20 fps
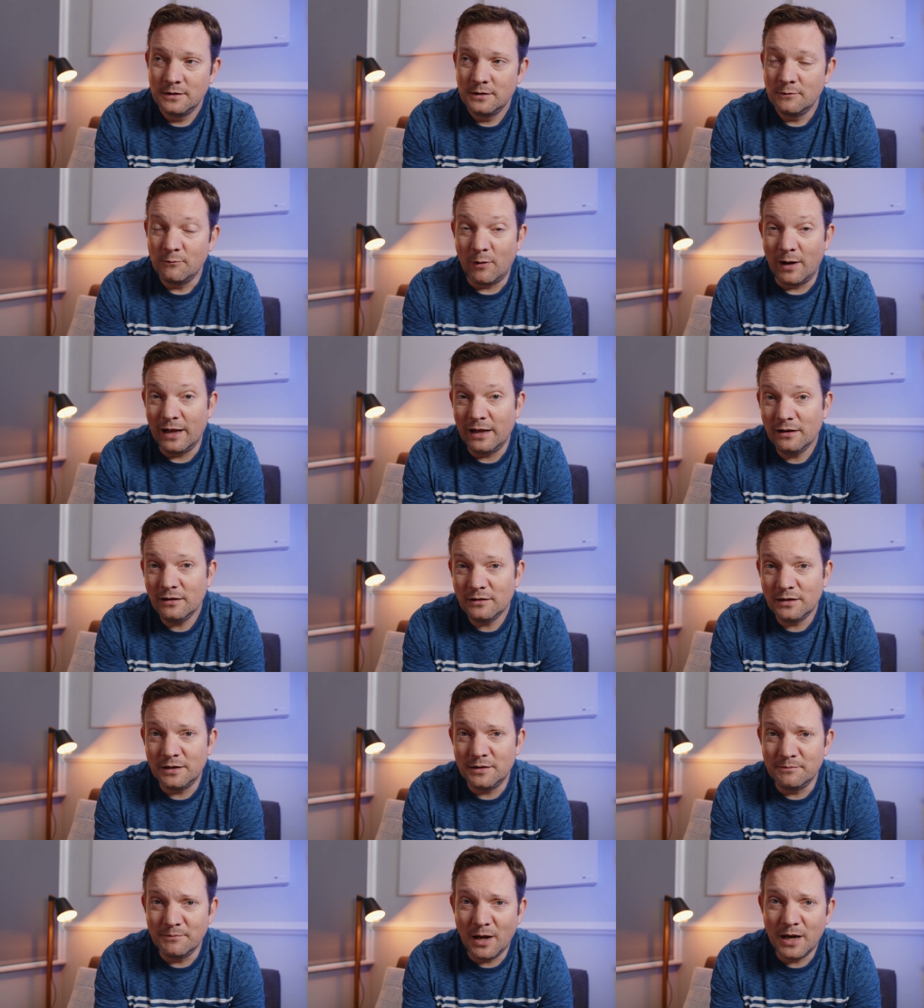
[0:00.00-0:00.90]
Well,
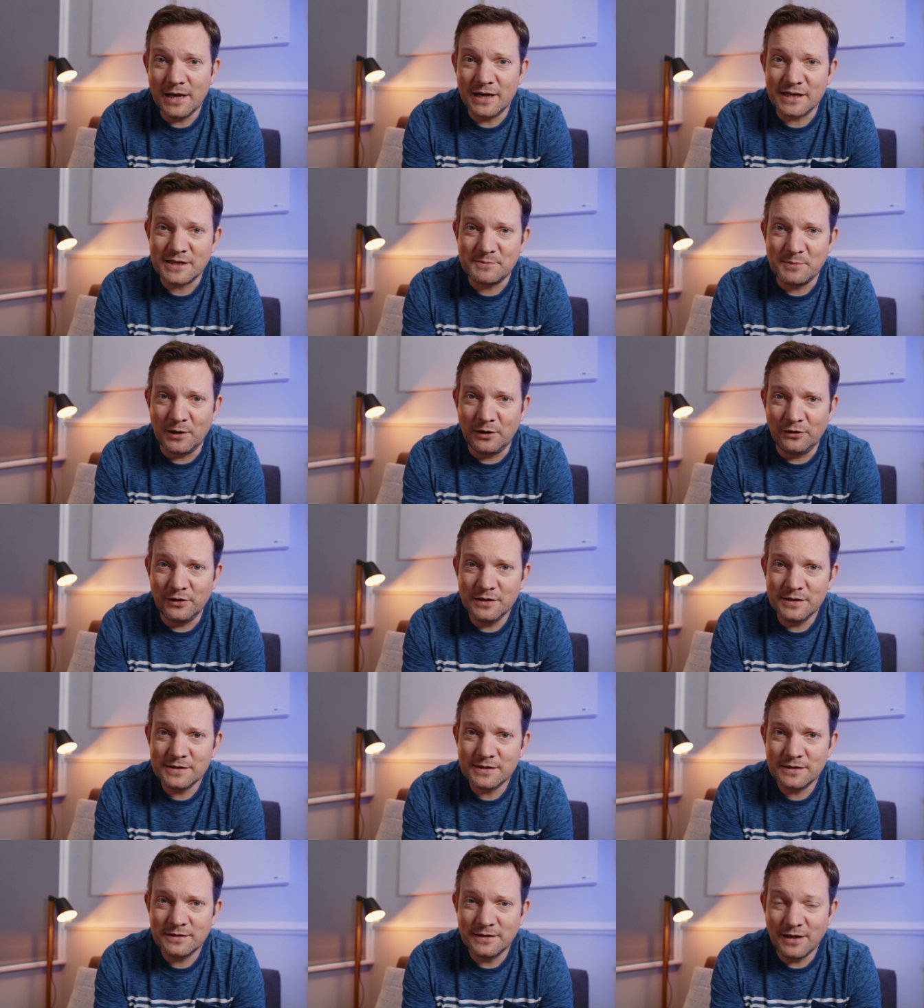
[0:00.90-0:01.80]
in my
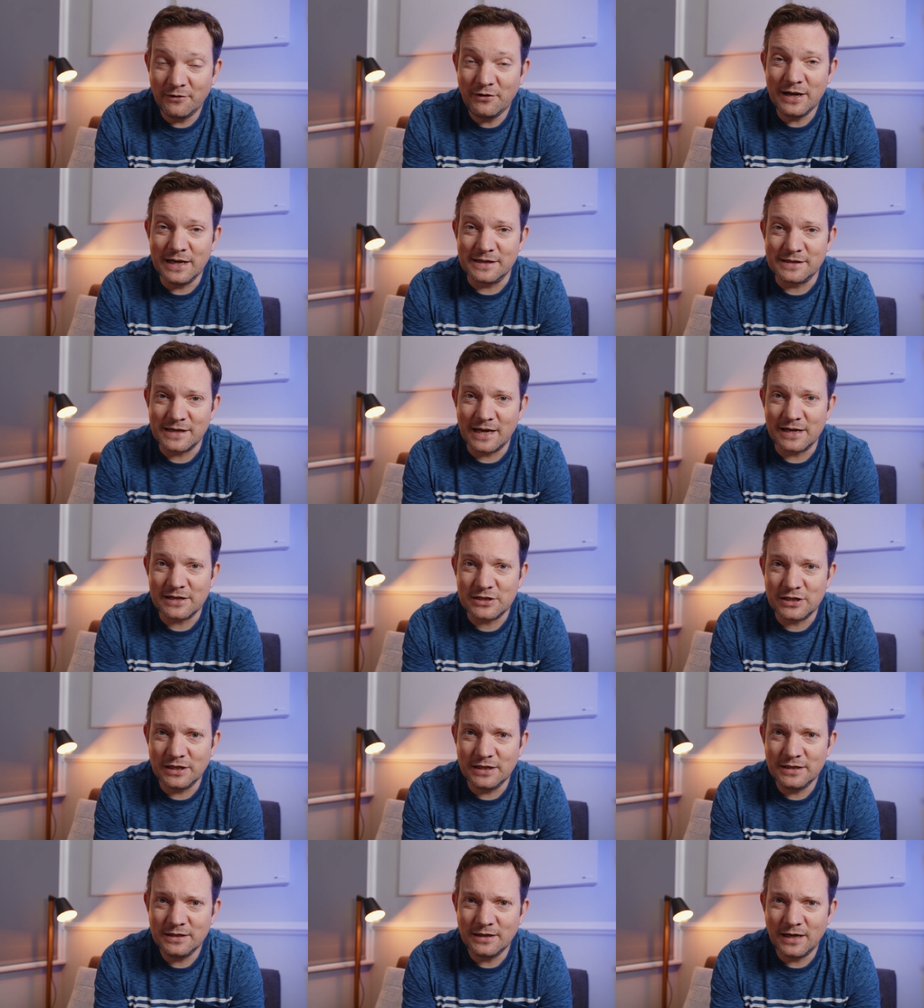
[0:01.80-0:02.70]
experience, there is
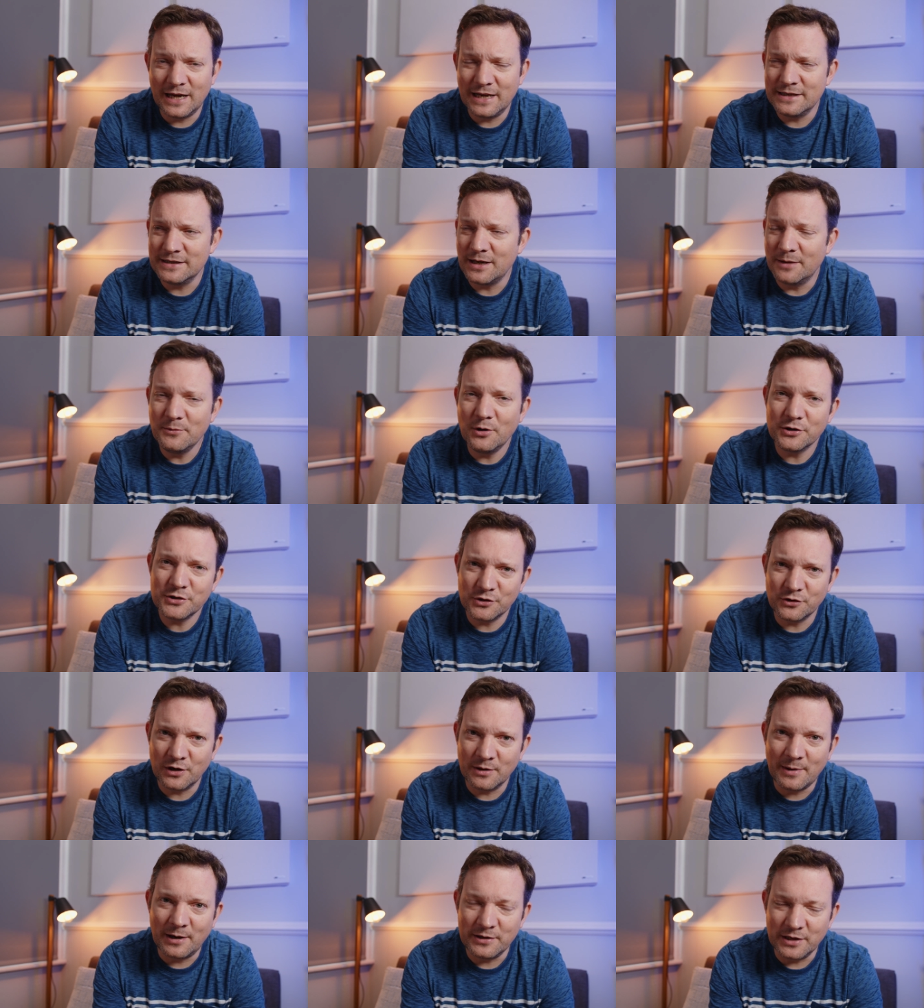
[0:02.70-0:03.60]
actually, and I'm not
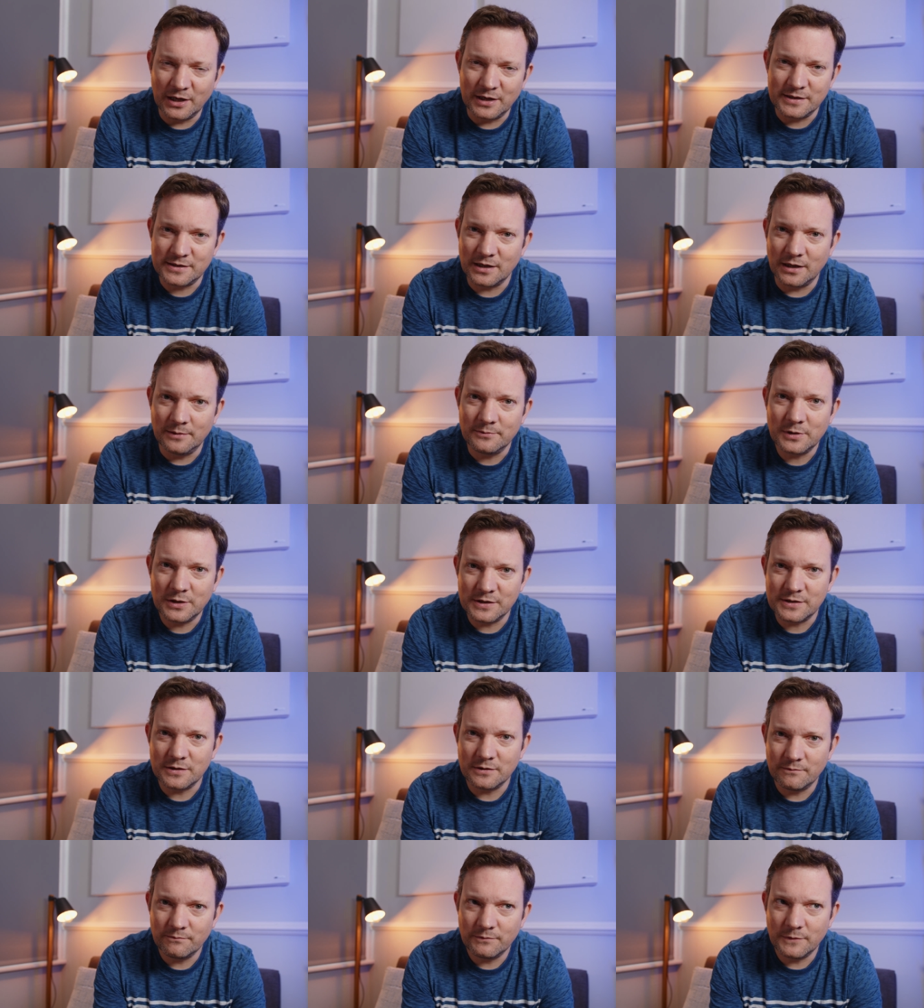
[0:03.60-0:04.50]
talking about nighttime
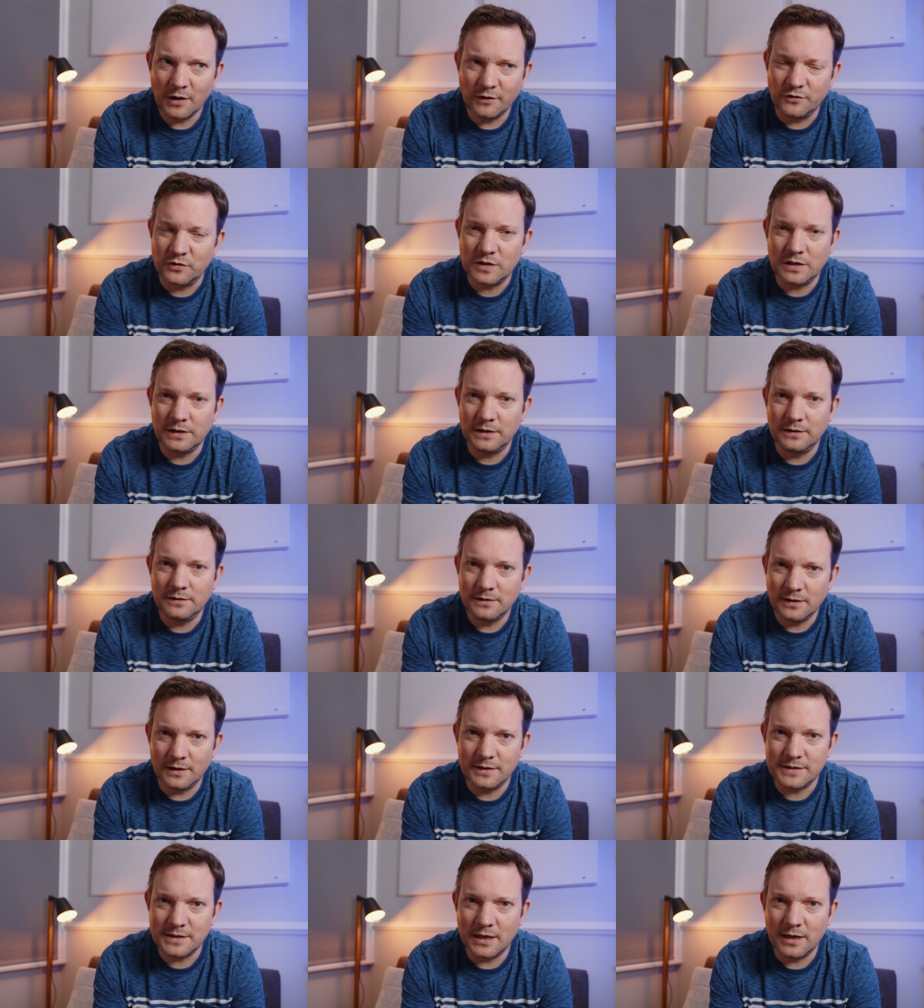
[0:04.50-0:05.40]
because obviously
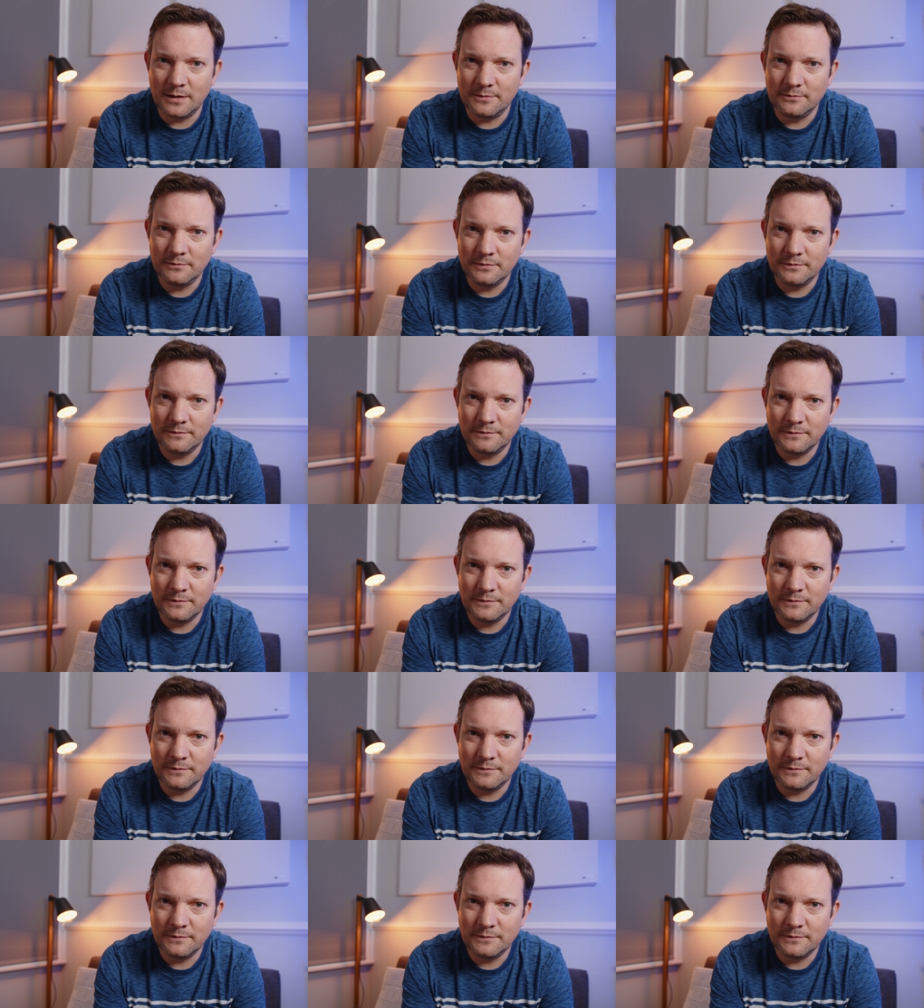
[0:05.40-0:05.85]
nighttime,